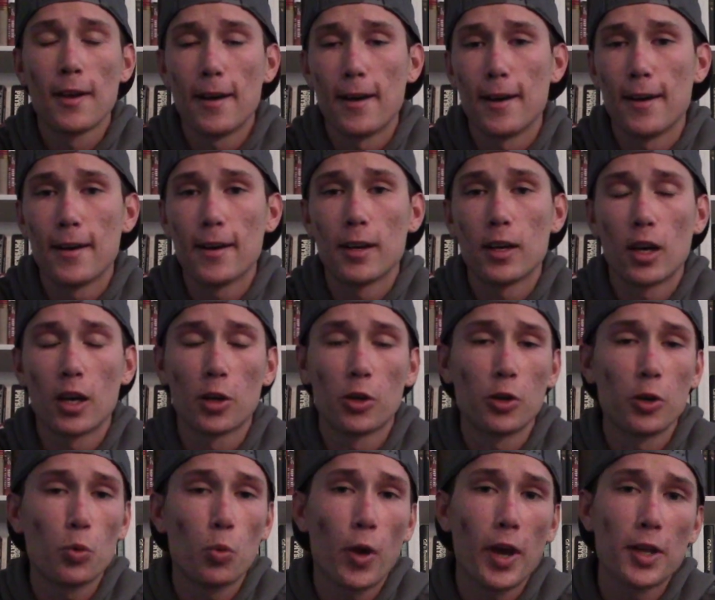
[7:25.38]
A
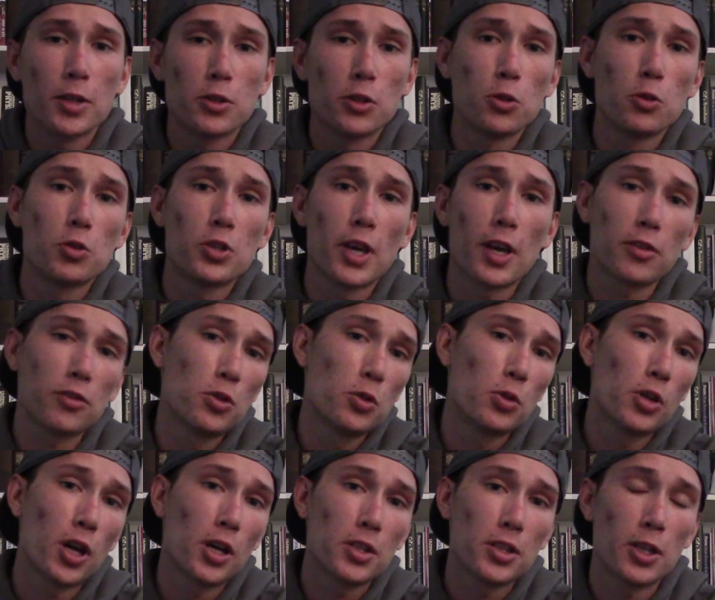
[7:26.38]
good way to test new
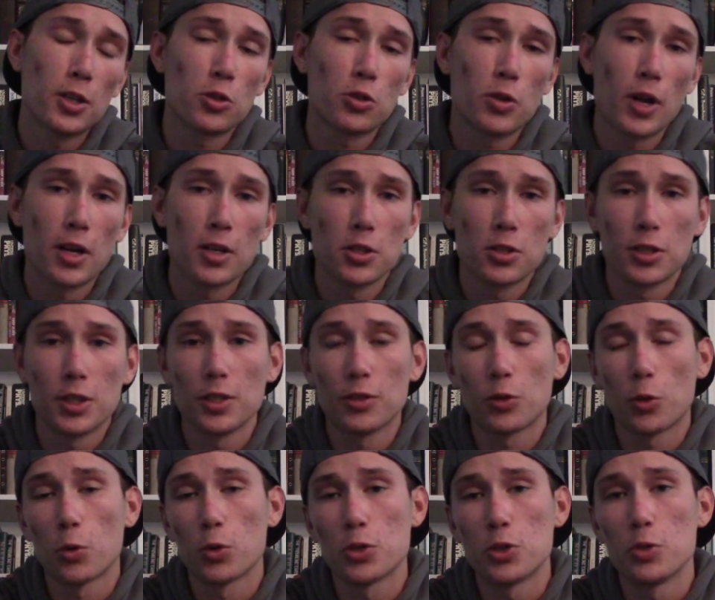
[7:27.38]
content strategies
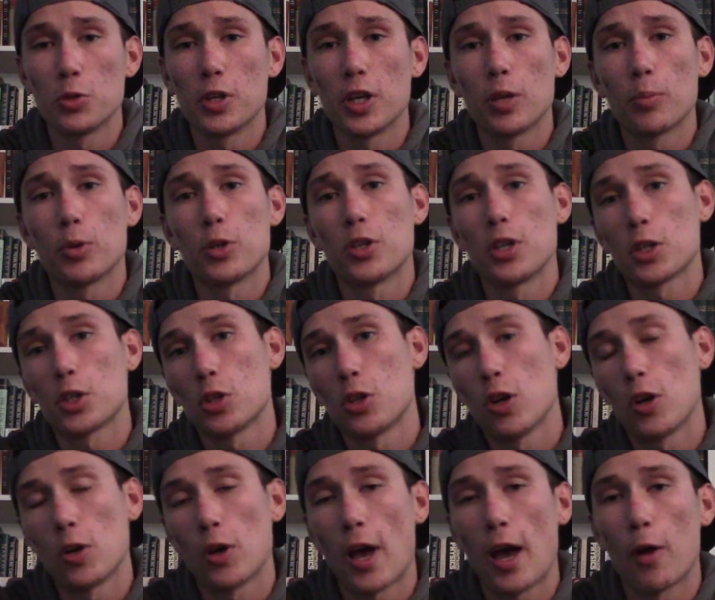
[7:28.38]
or to get a prediction
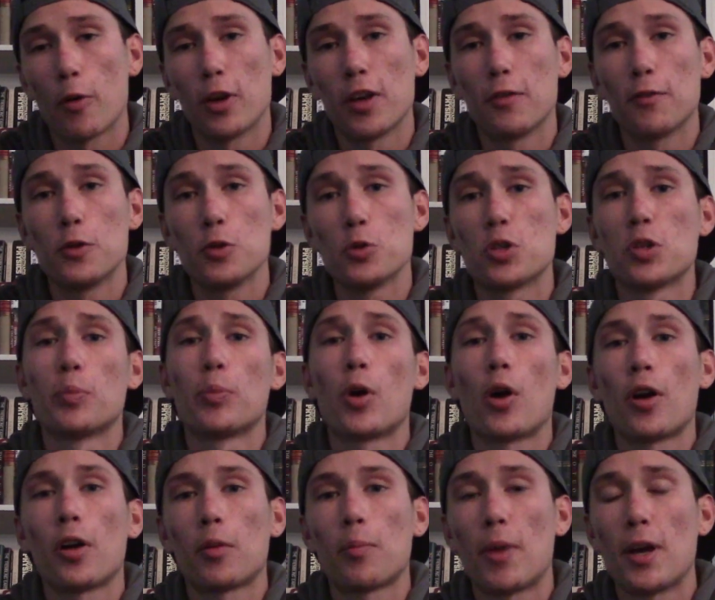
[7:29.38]
on how a future
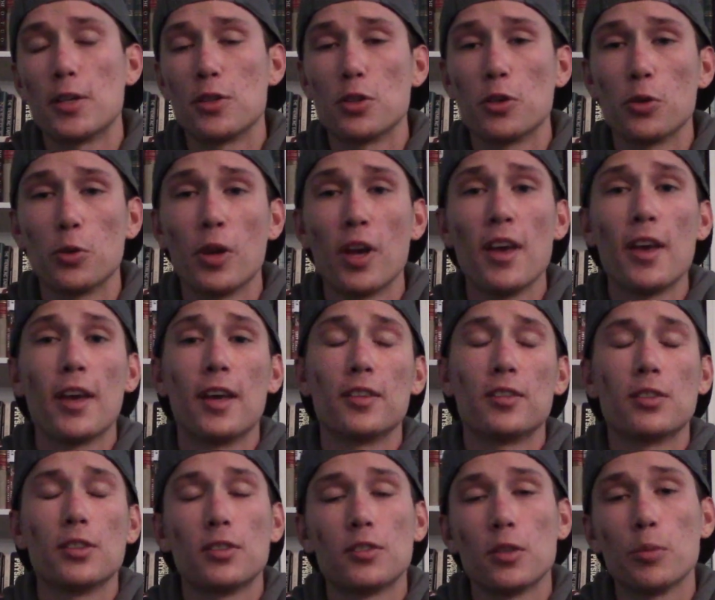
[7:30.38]
product might do is
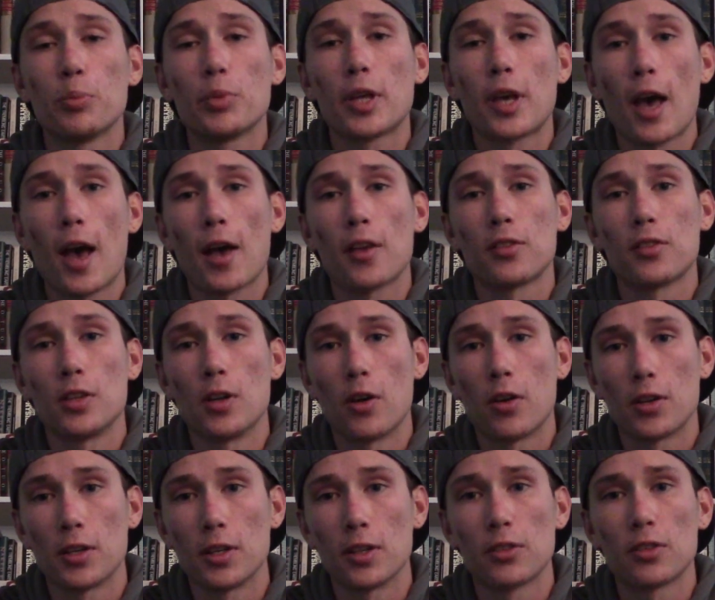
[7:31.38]
to simply ask the
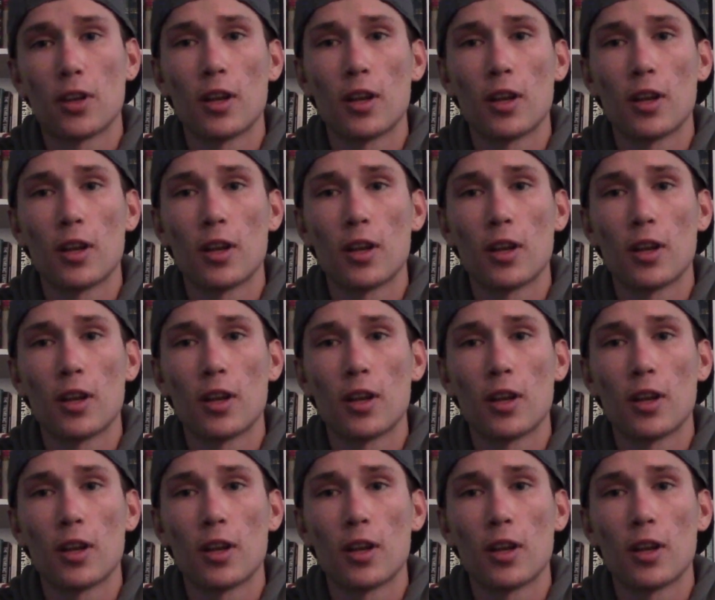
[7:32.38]
audience.